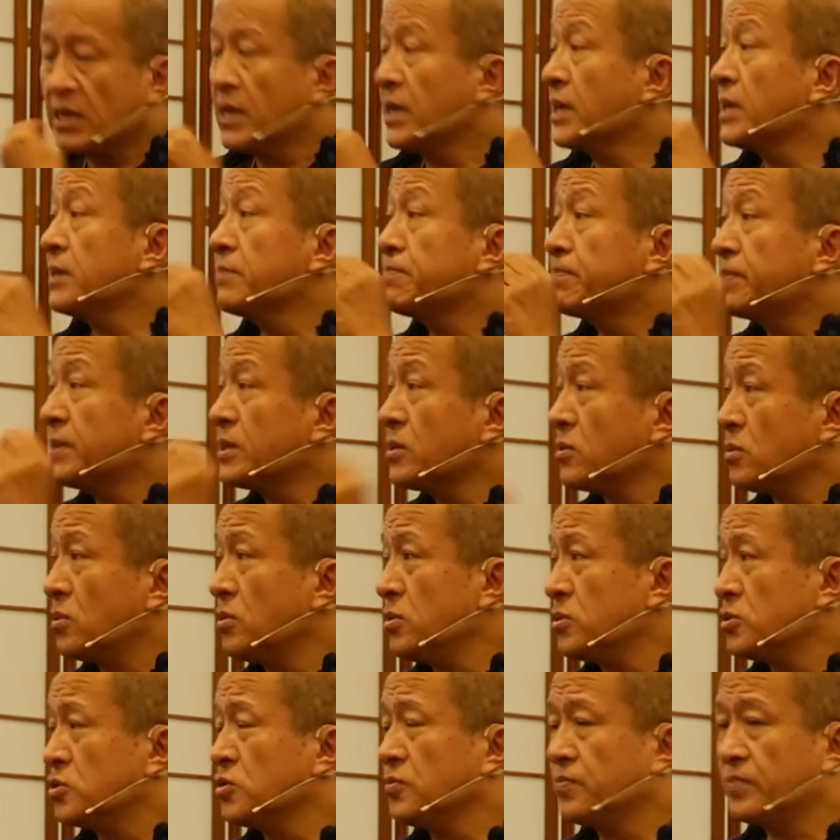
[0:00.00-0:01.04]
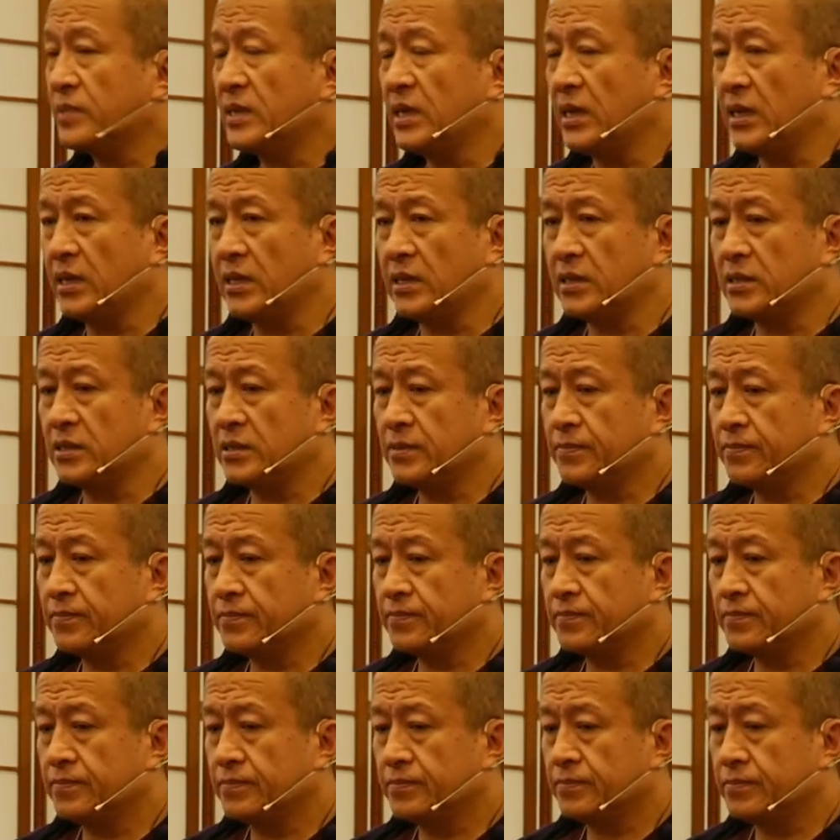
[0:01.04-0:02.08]
and because of that,
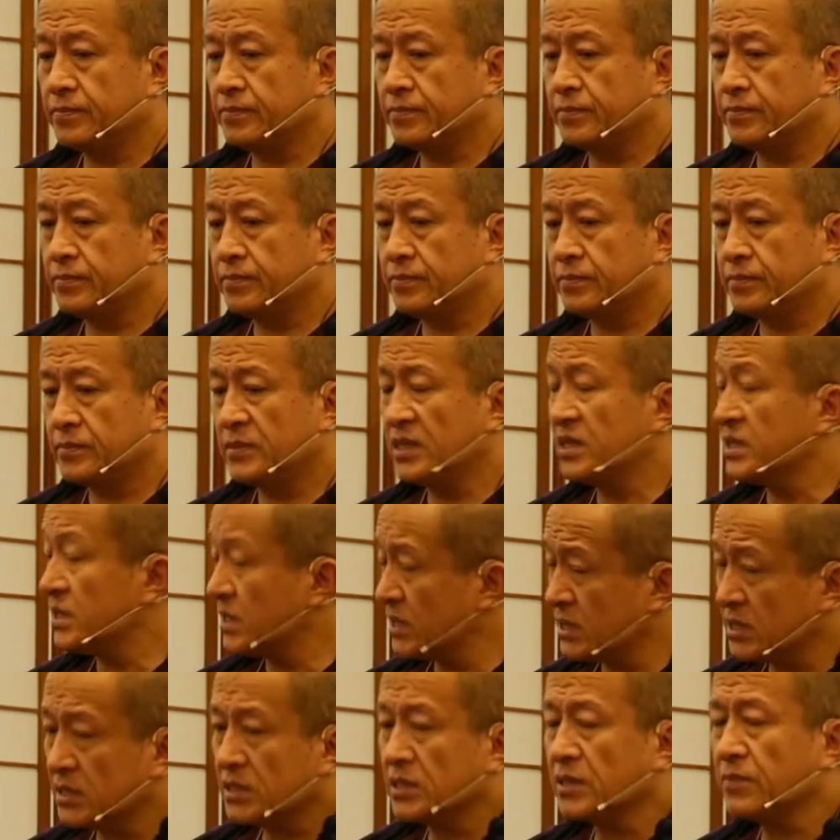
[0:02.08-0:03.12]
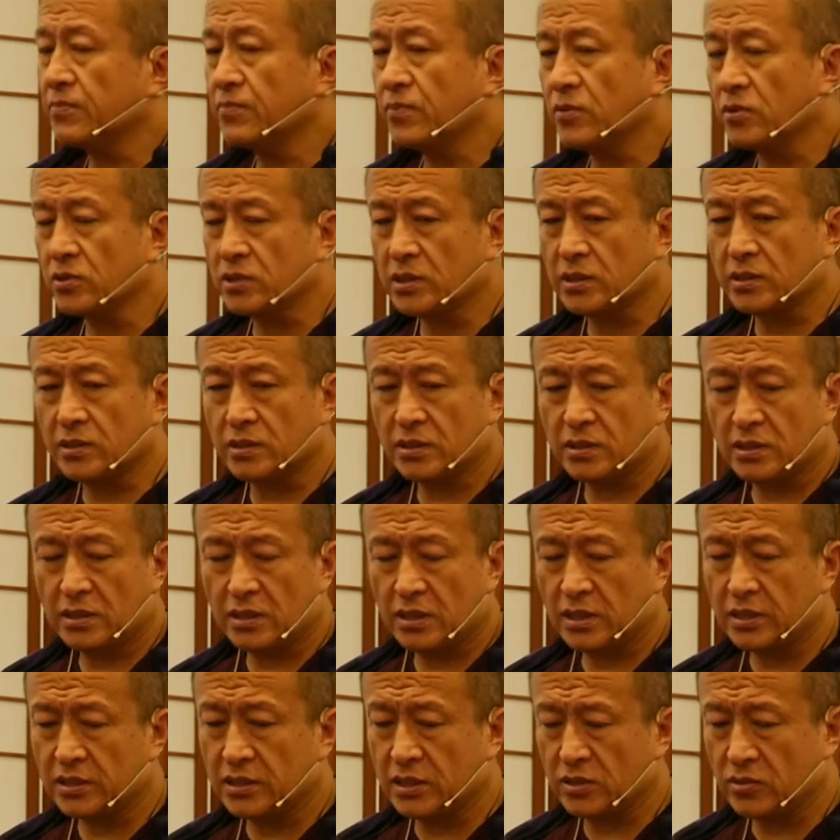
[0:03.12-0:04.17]
and this is important,
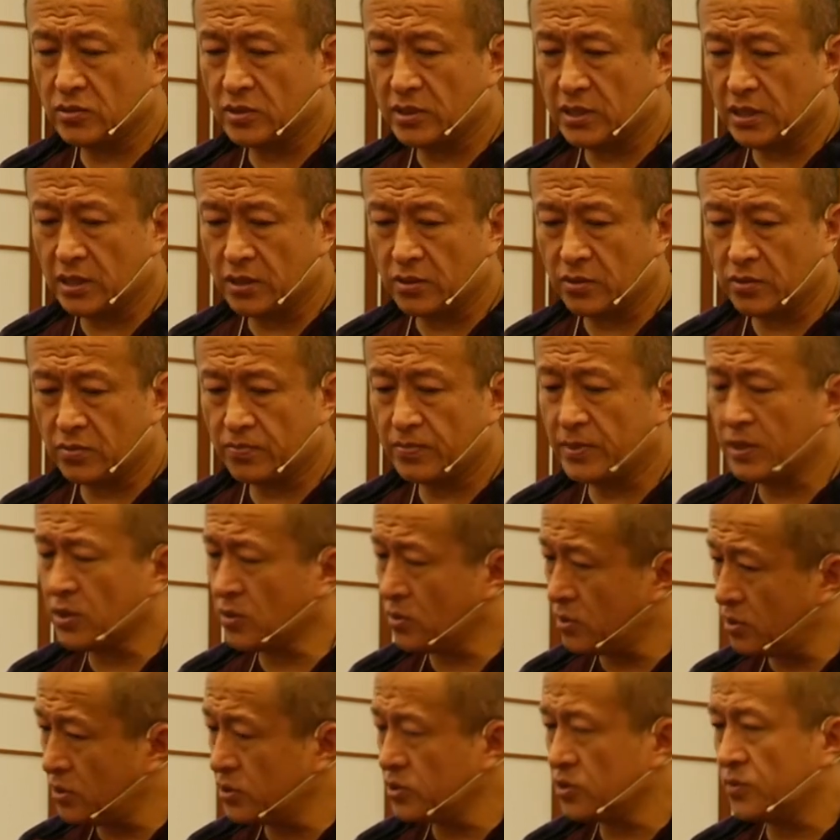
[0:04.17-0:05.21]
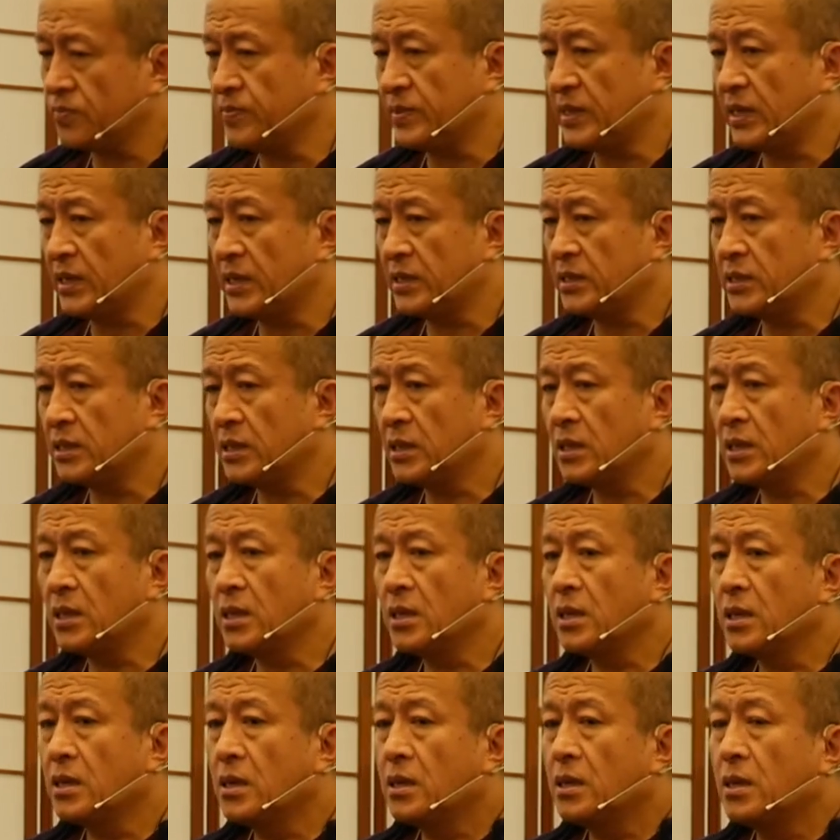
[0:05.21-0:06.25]
I should tell you, because of that,
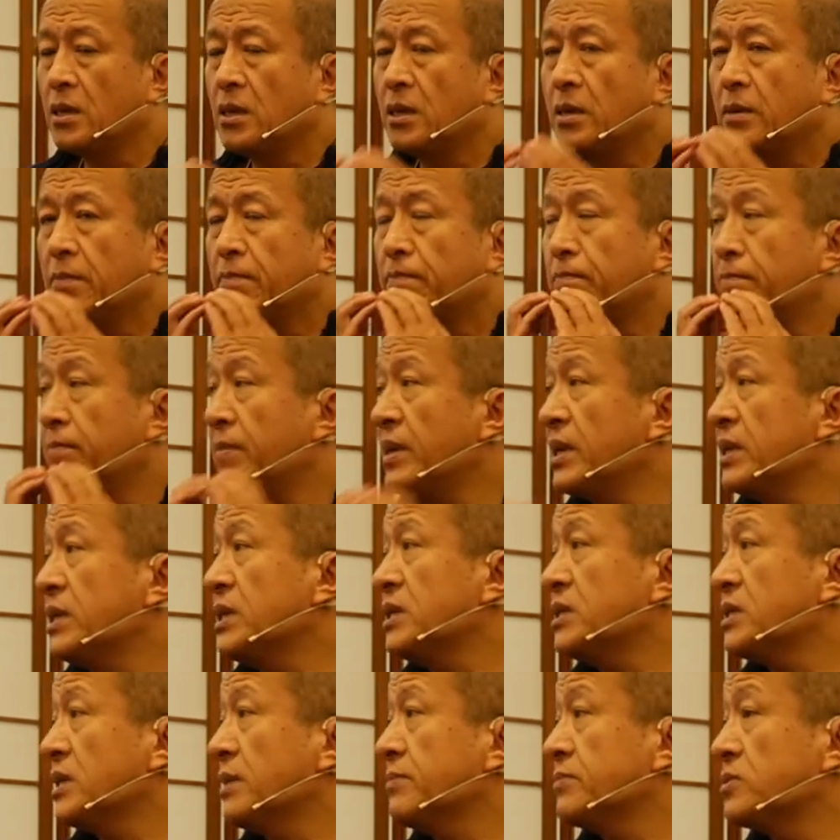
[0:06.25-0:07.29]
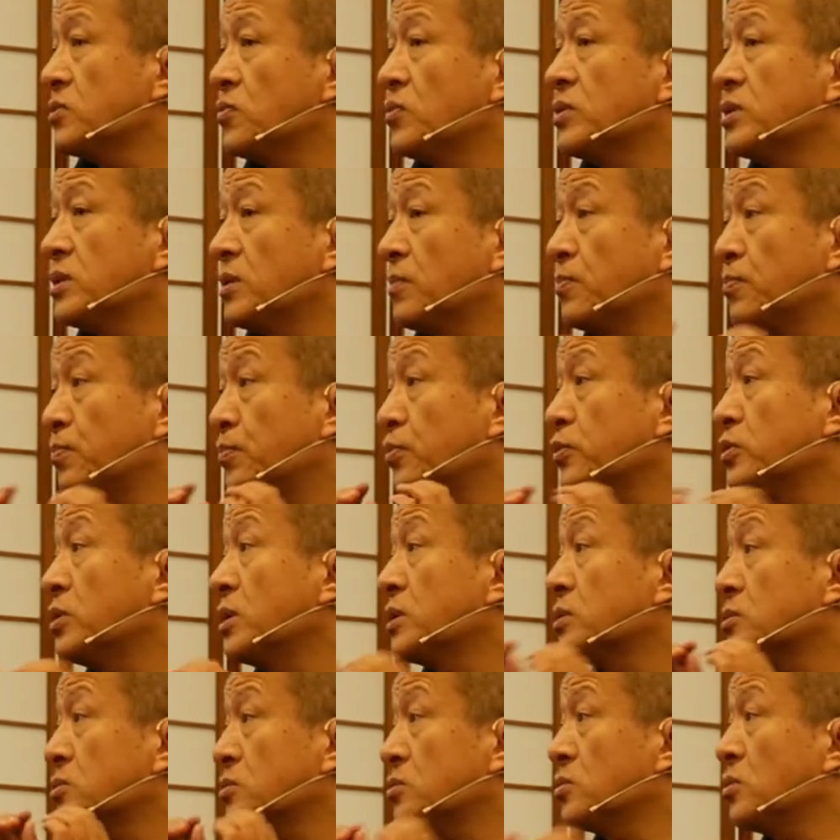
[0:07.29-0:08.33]
many times when the Buddha
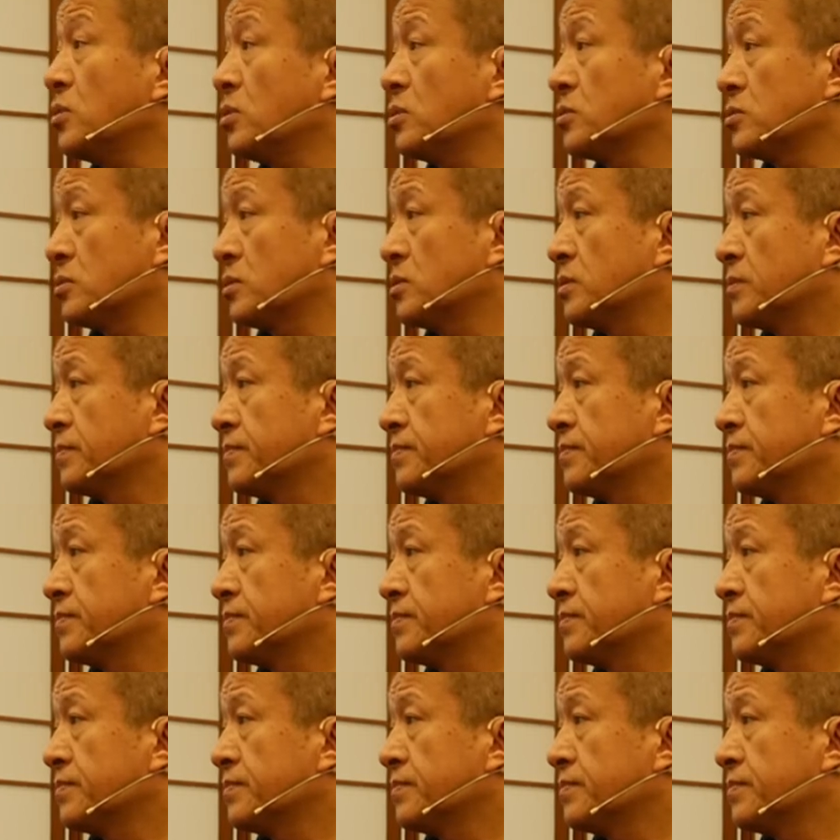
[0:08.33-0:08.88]
taught,